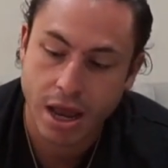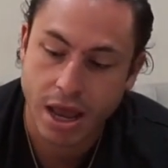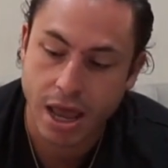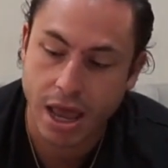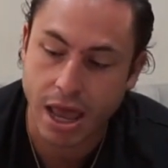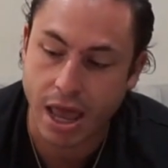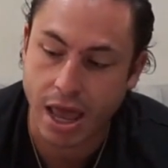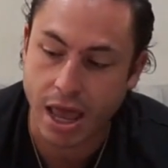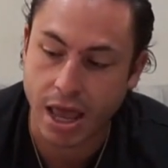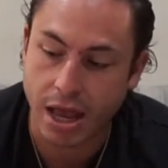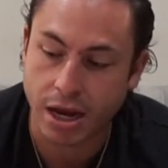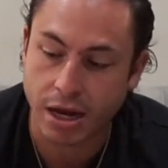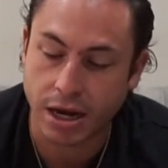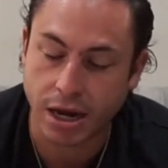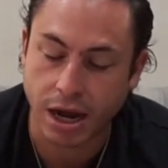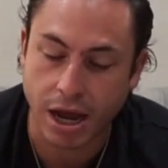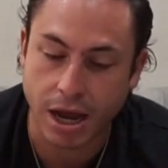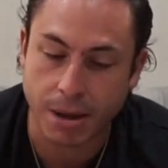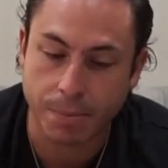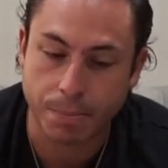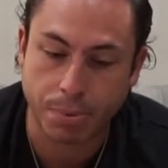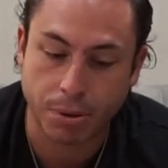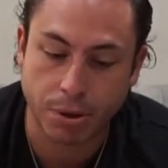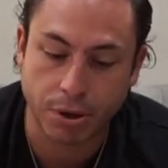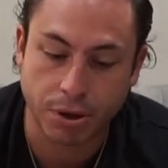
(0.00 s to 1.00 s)
and
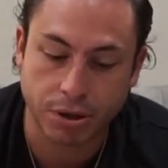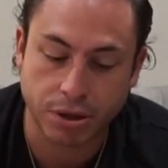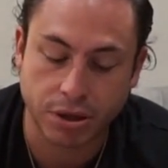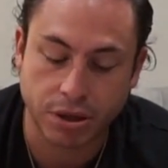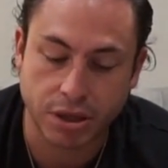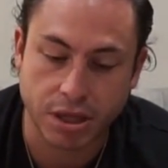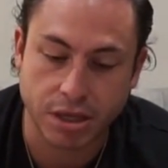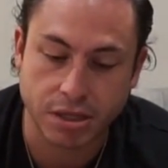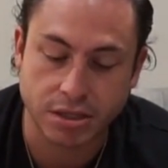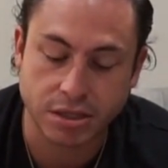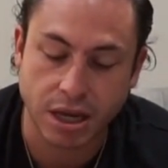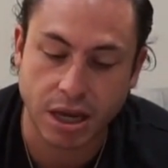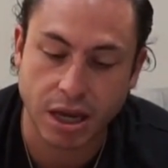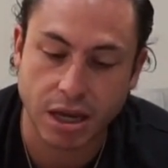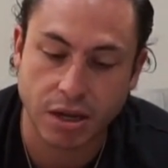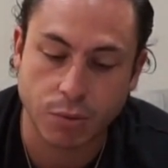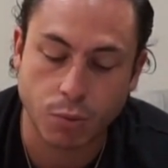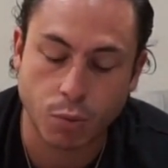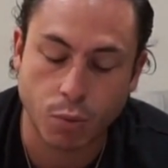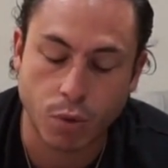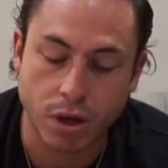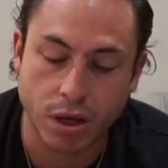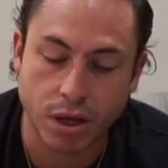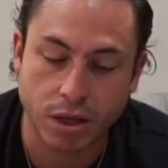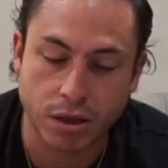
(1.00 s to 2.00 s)
I put these
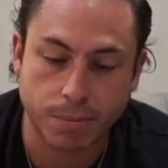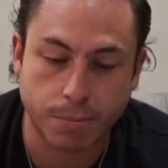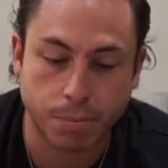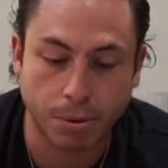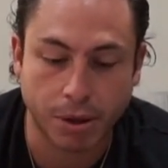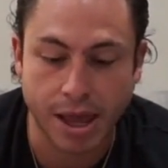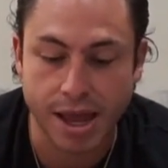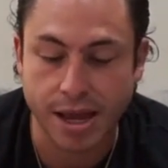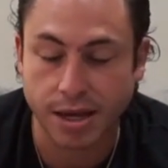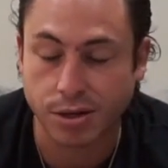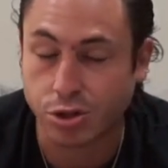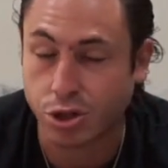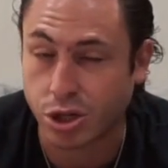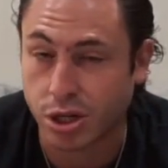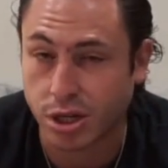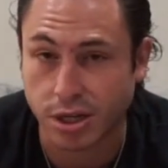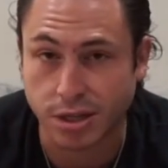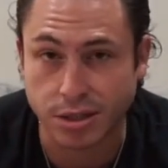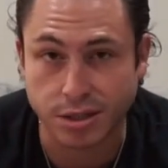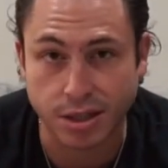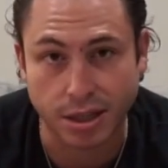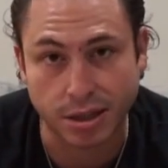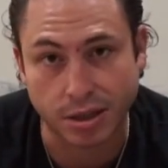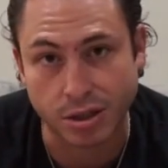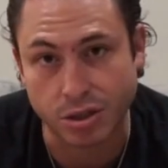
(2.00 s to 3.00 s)
on with black
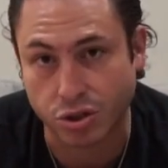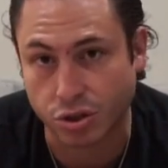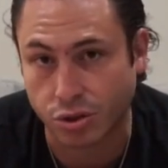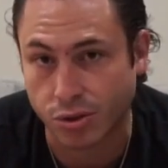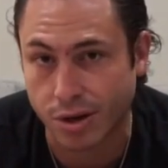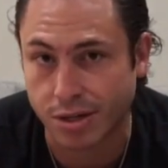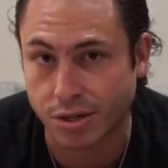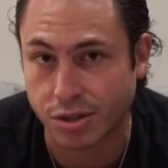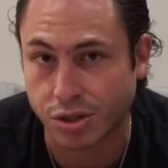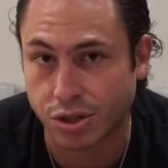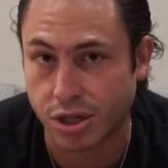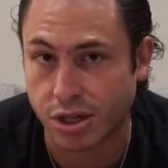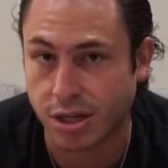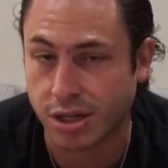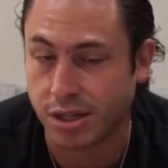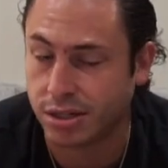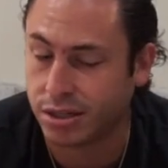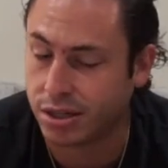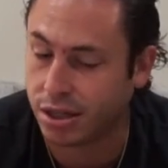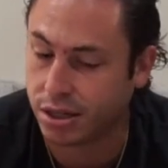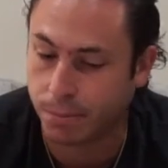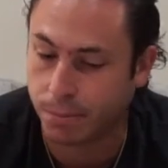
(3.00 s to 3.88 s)
jeans, like distressed jeans,